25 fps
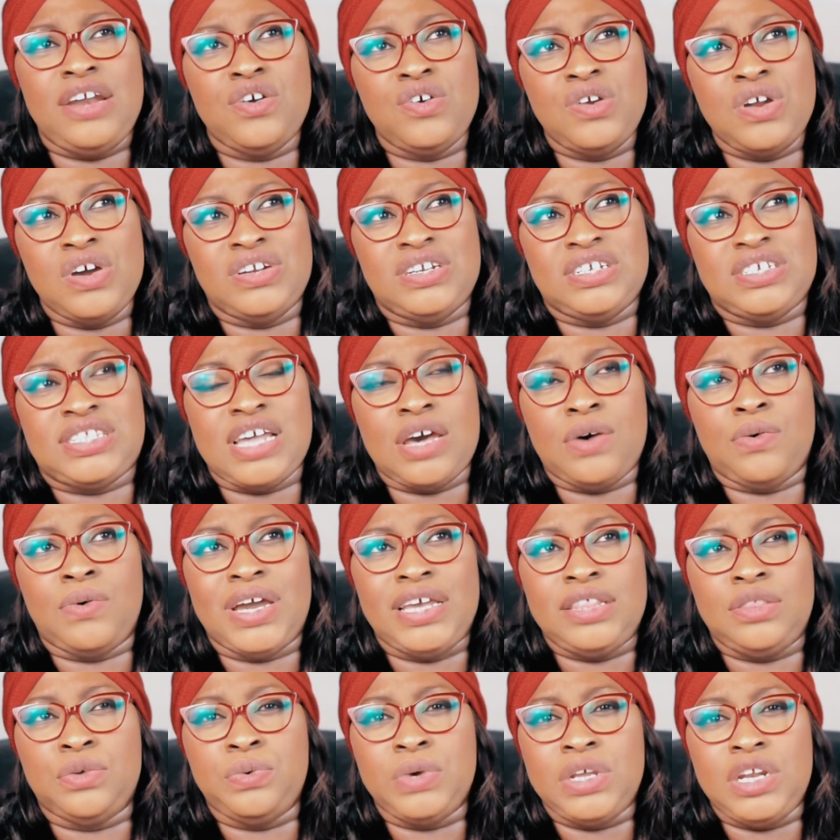don't understand
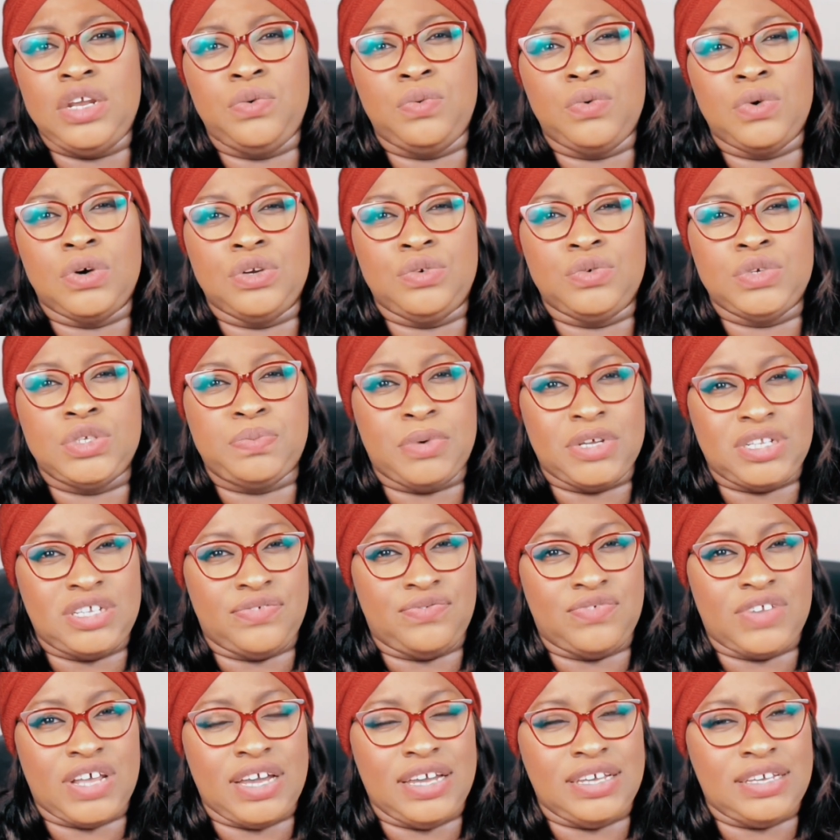why the winning word was
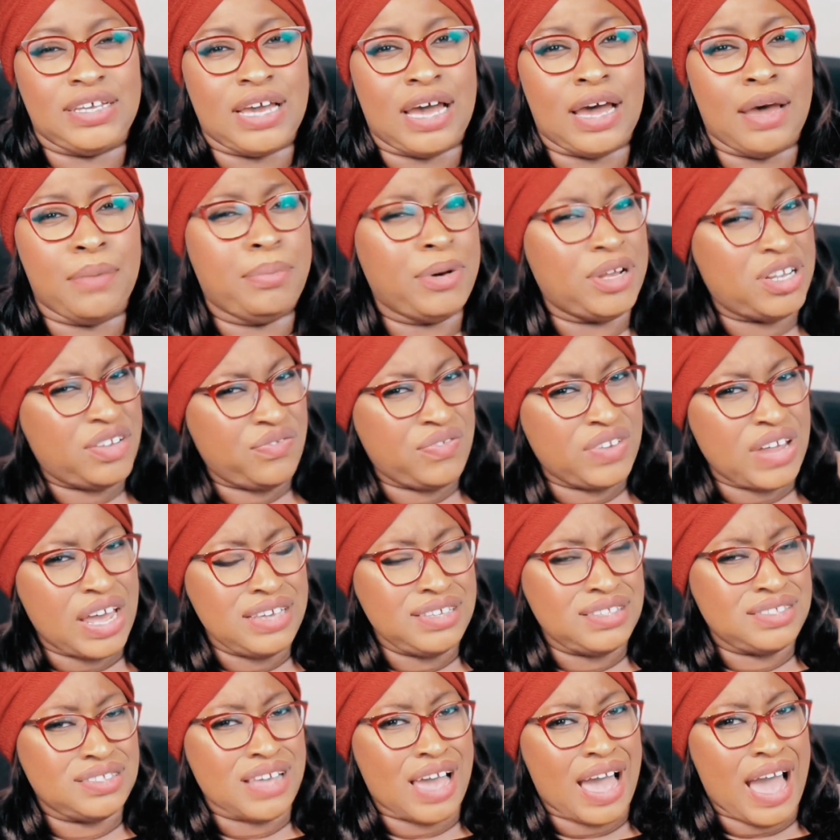butterfly. Are
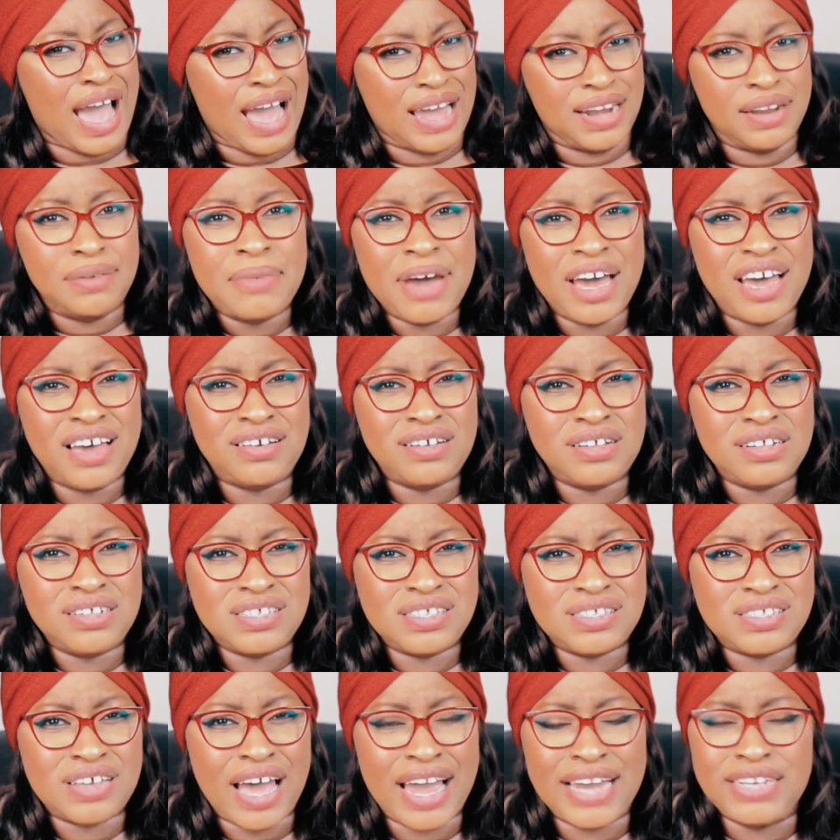butterflies
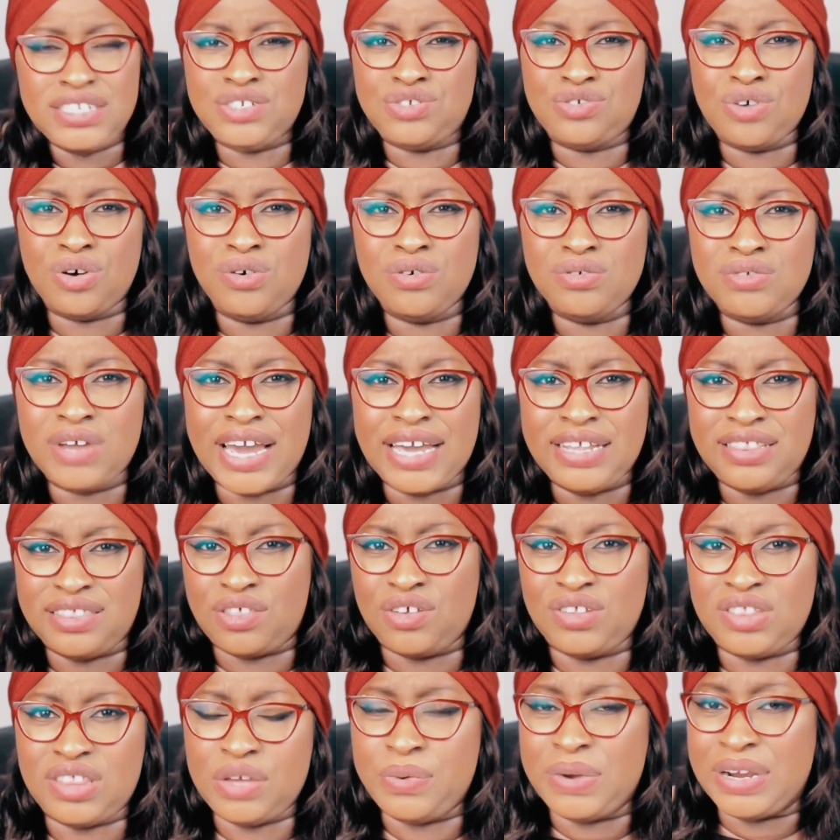animals? I
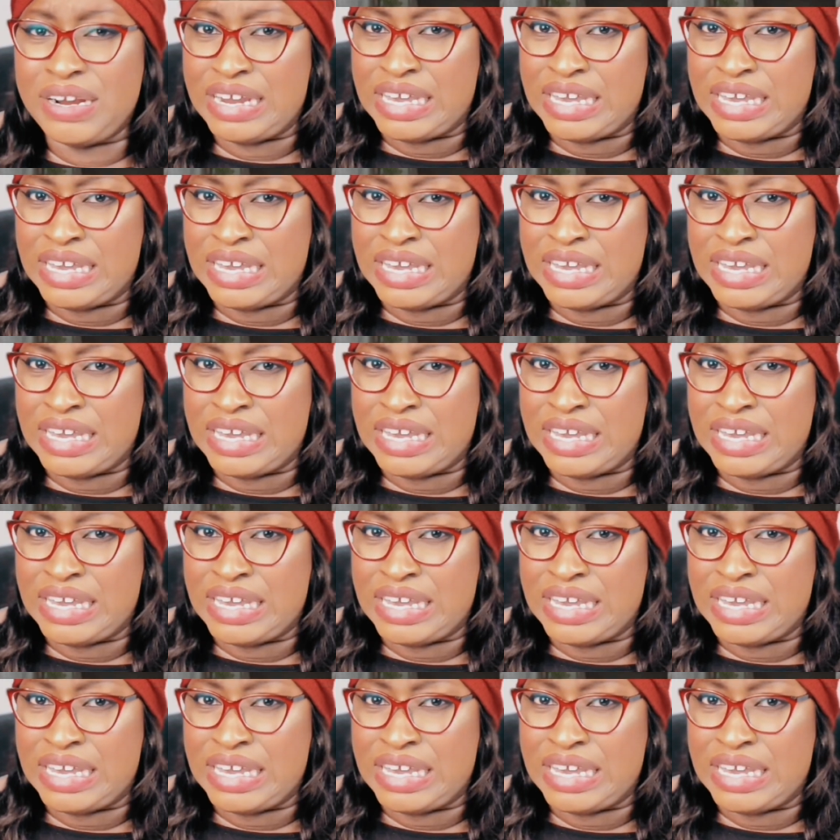thought they were